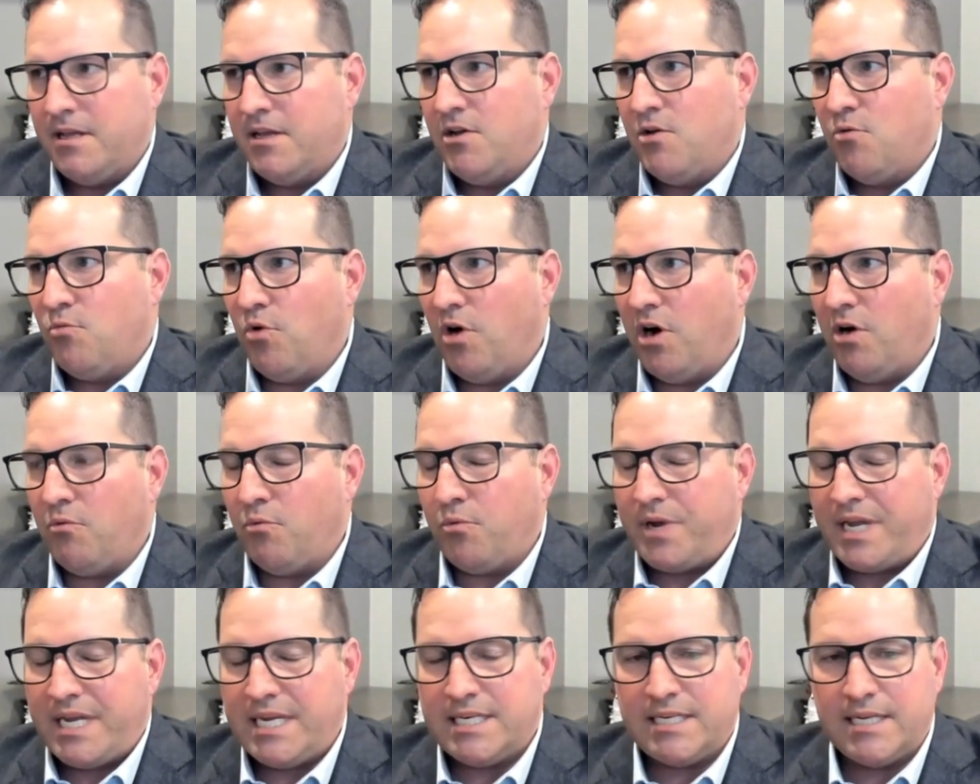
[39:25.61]
what
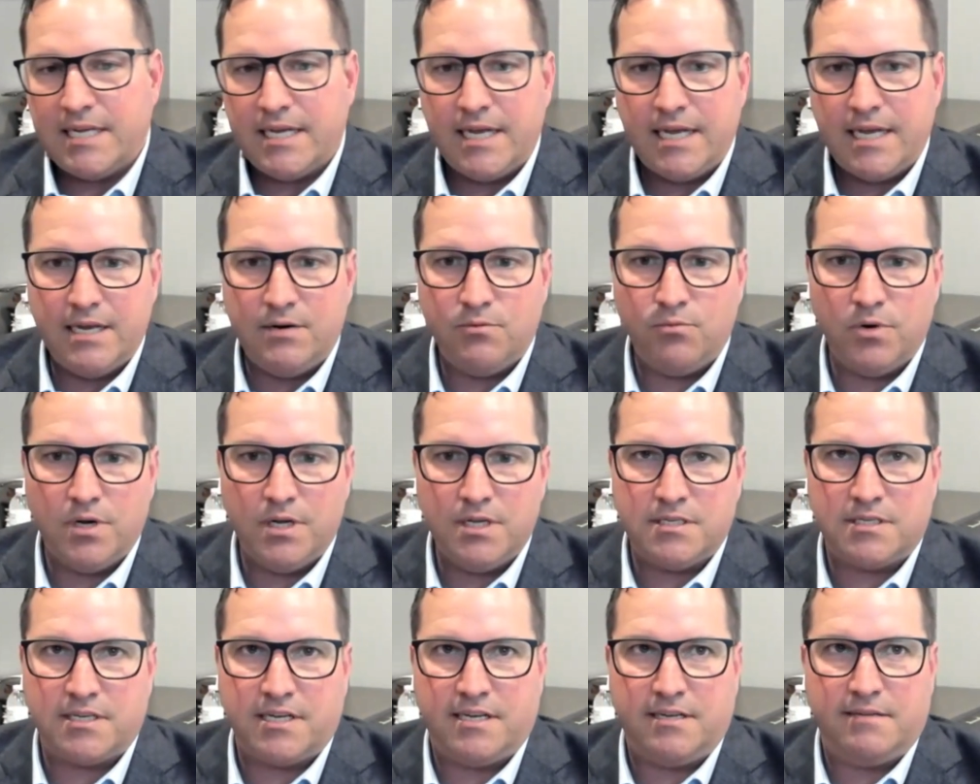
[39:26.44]
we did
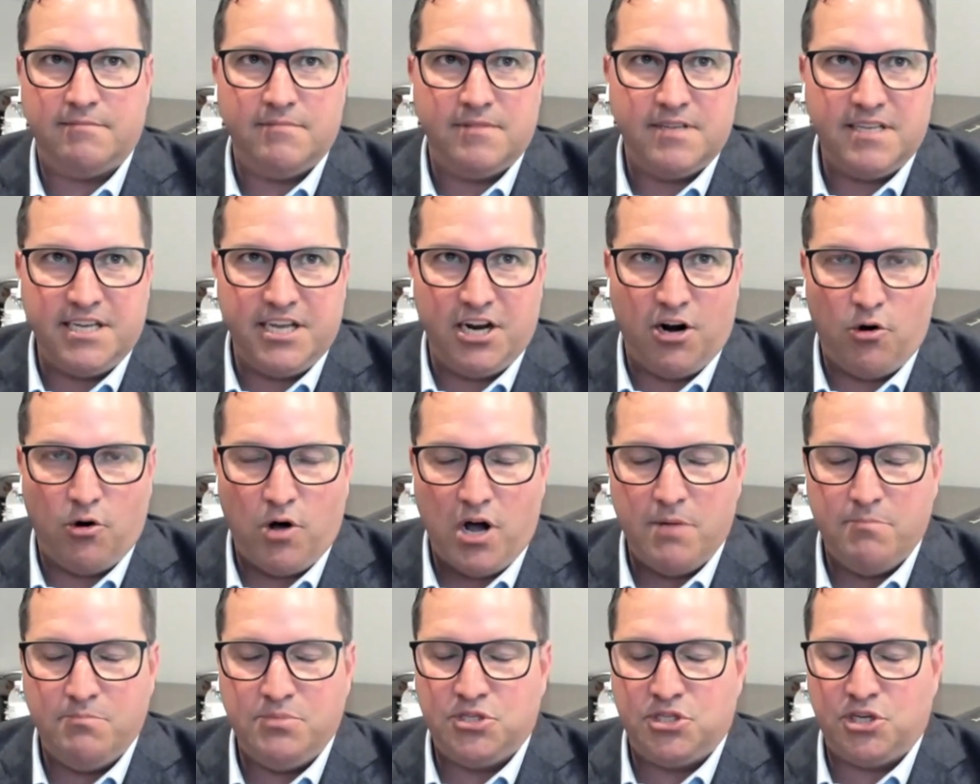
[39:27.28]
was,
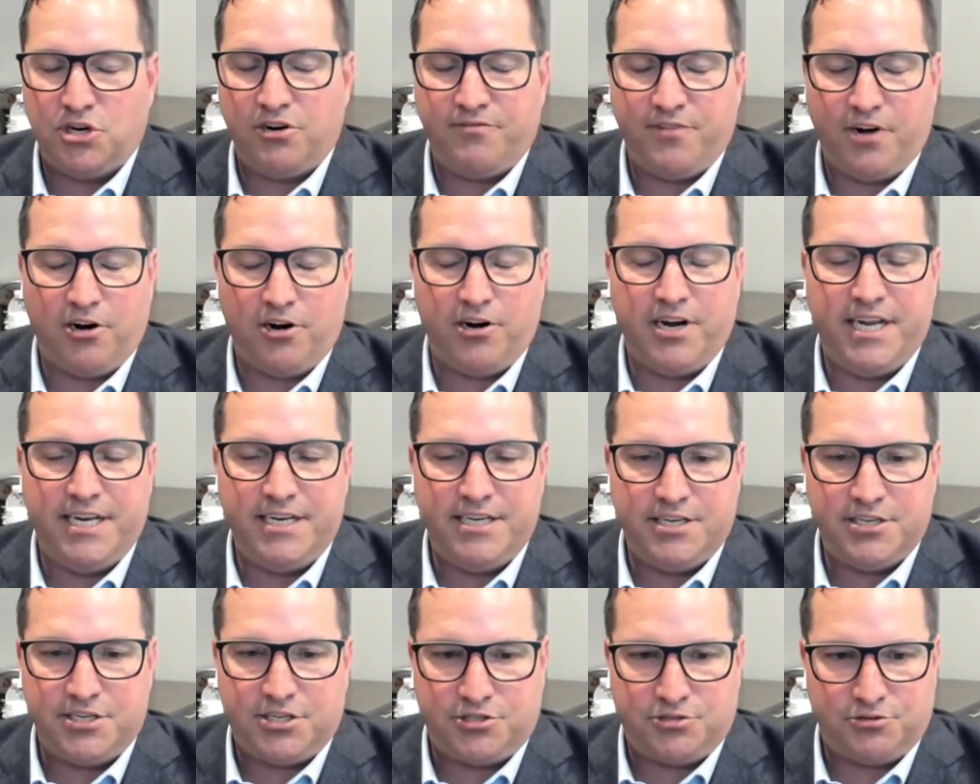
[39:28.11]
observe our
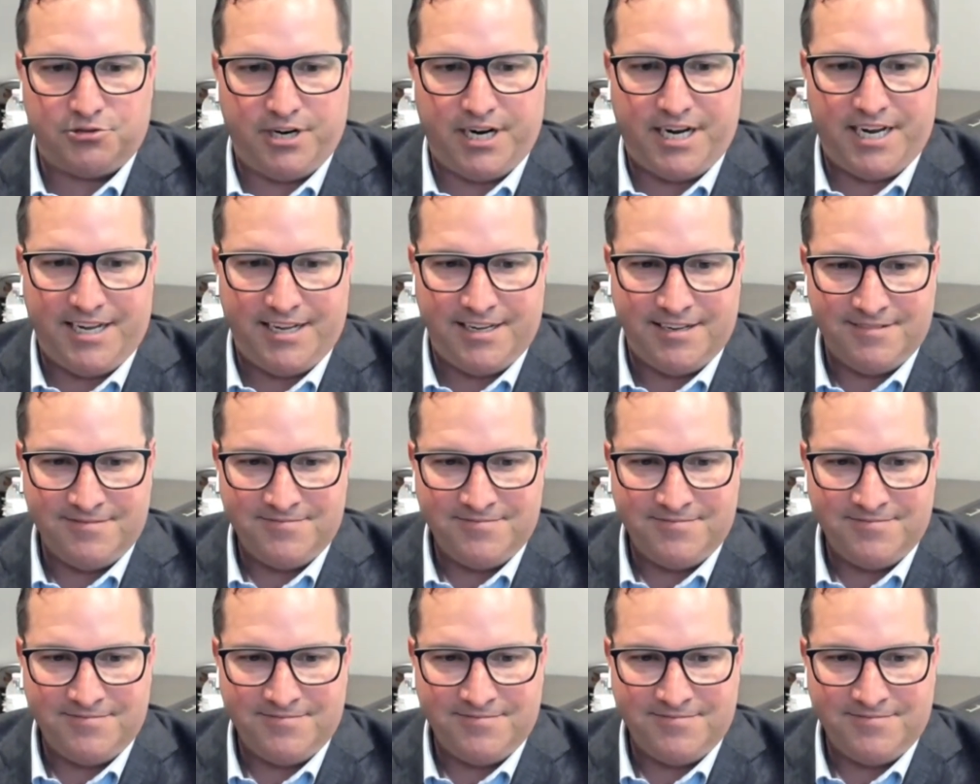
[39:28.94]
industry